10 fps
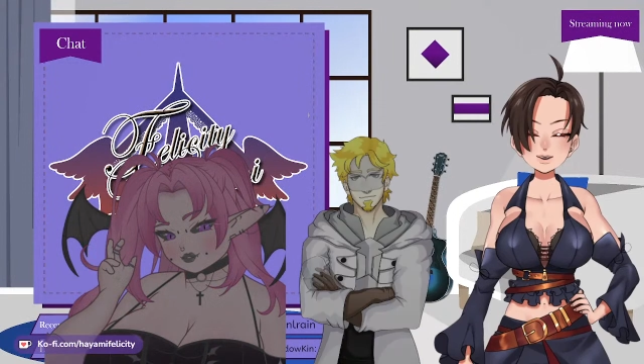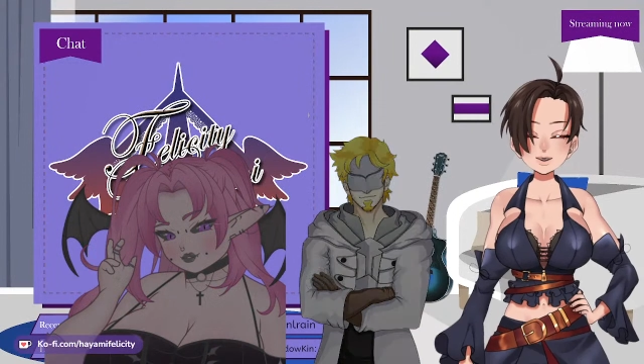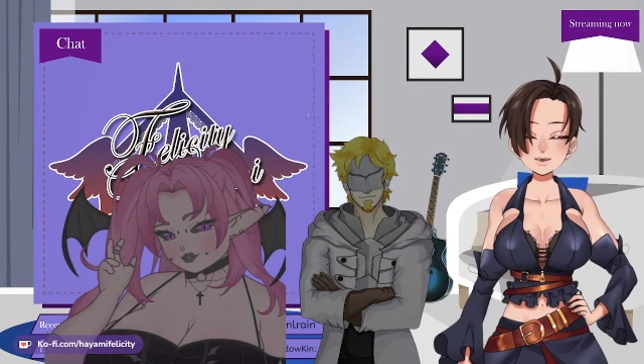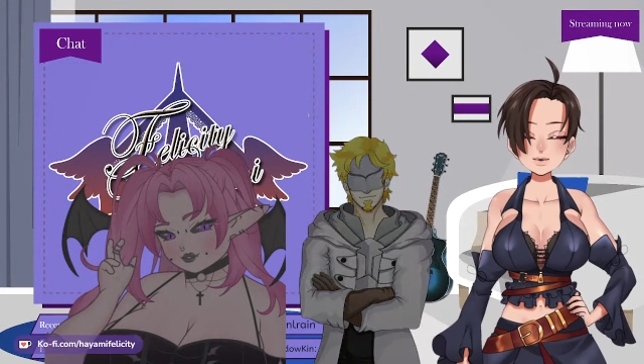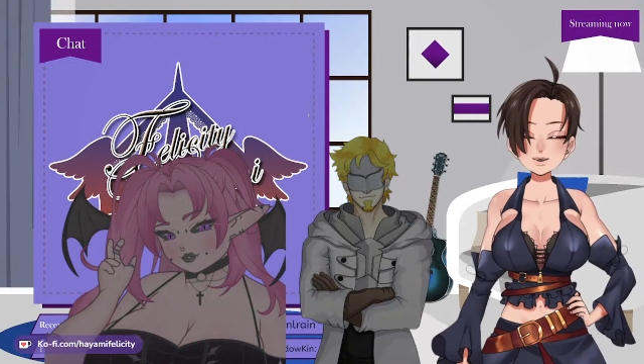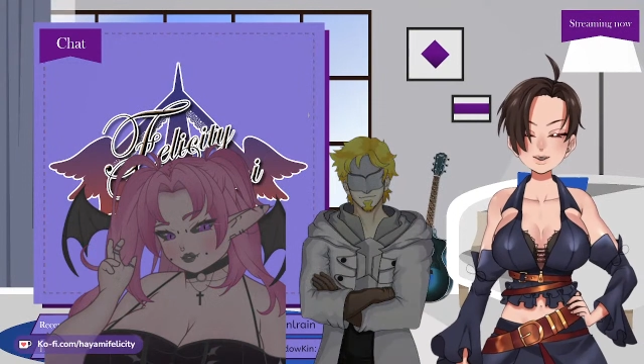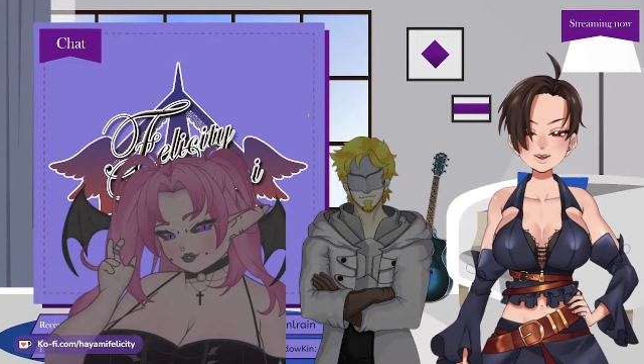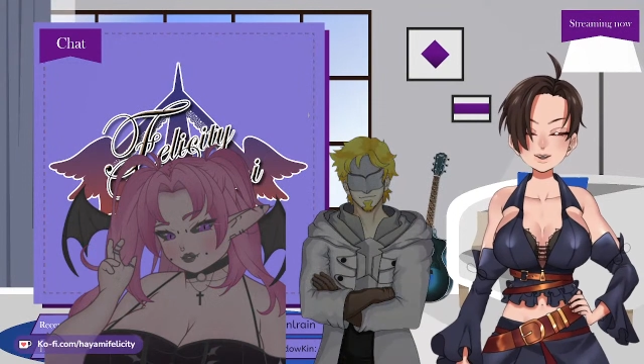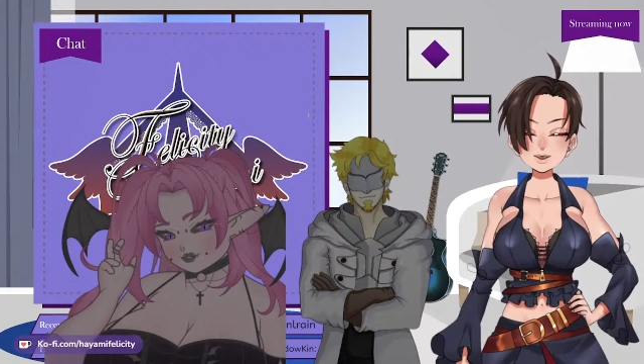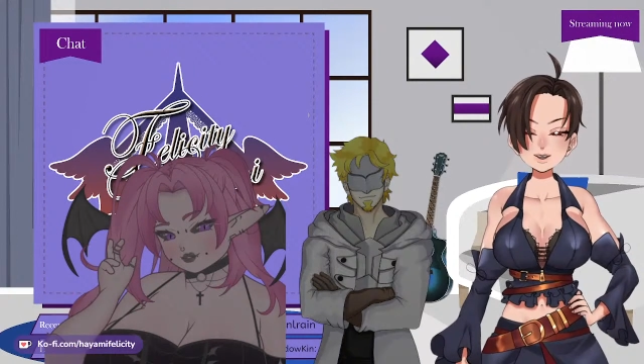maybe I
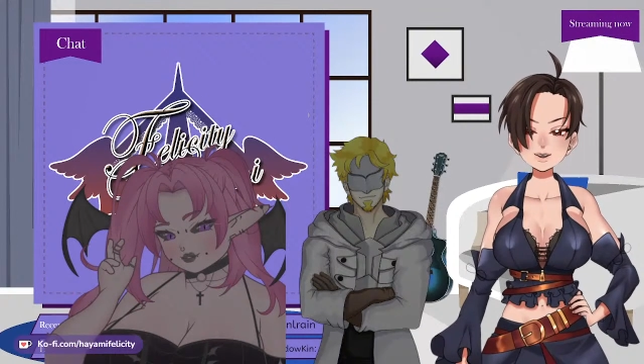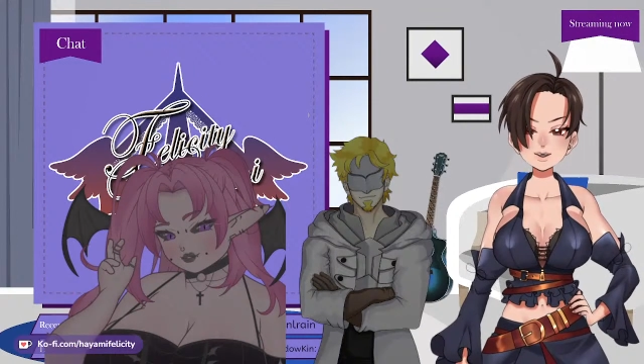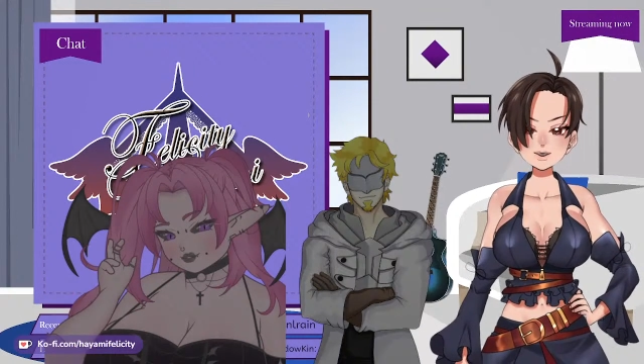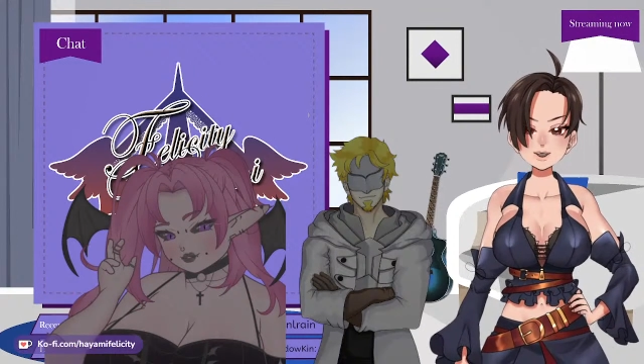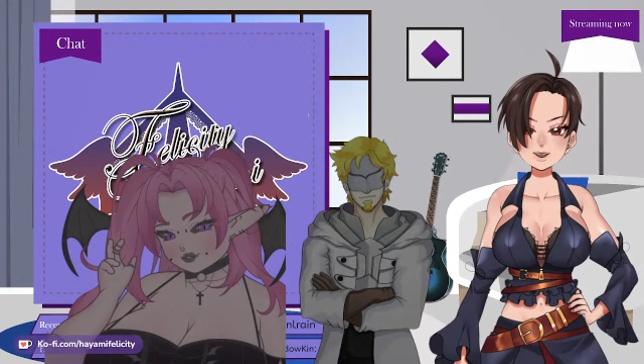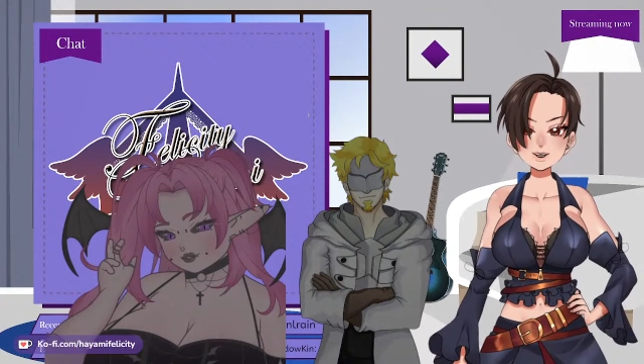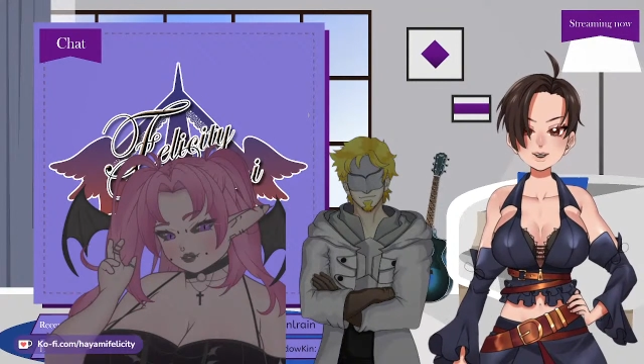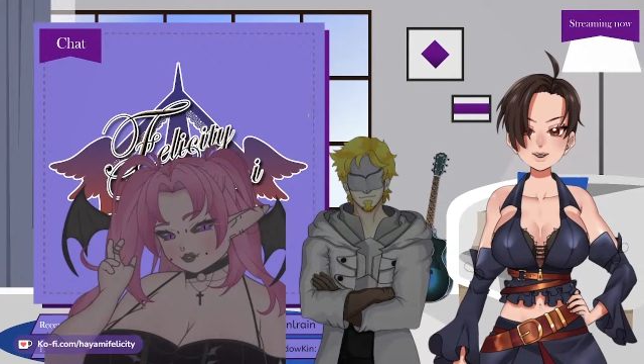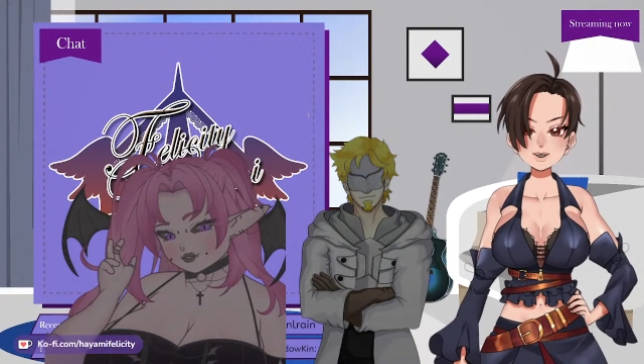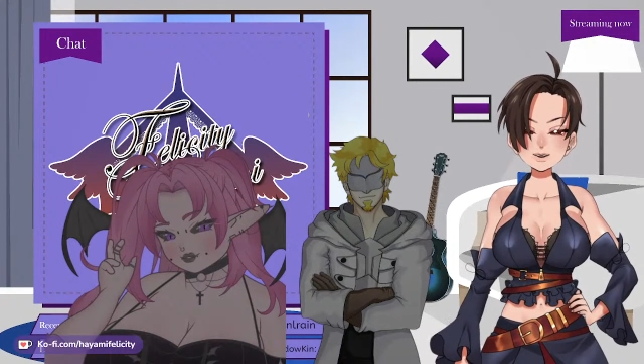should quit. No
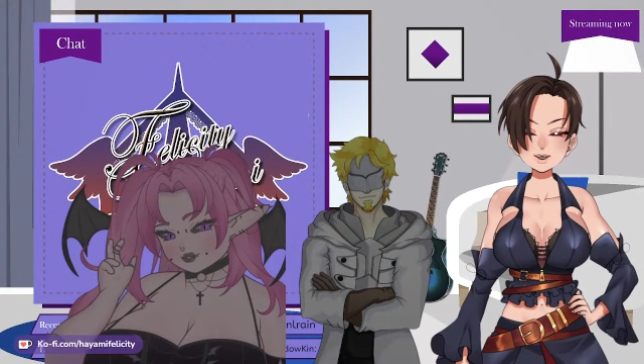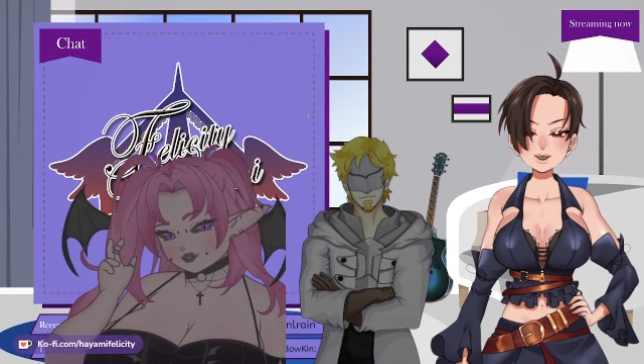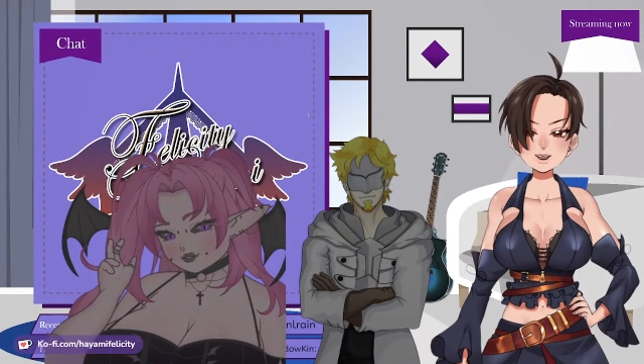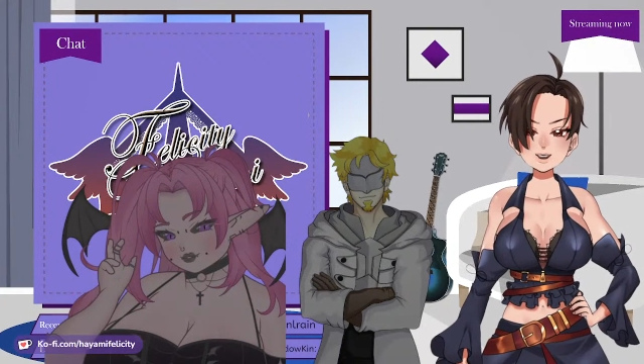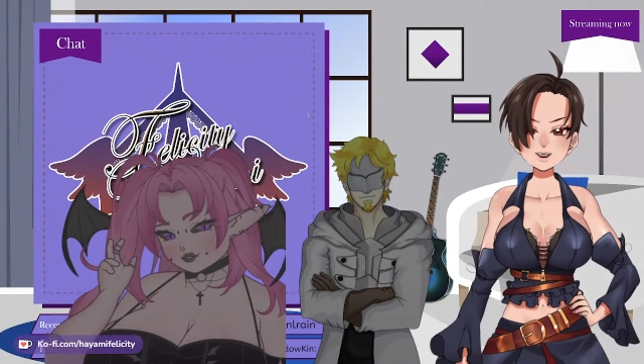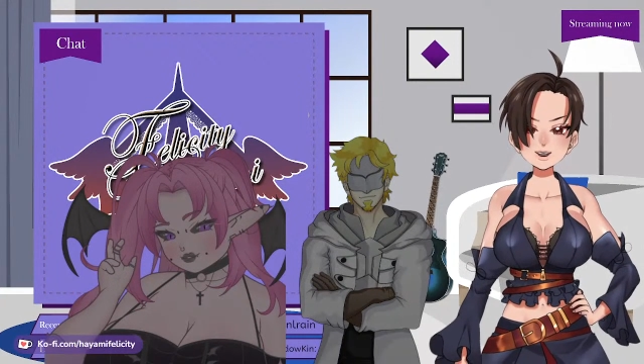one will care.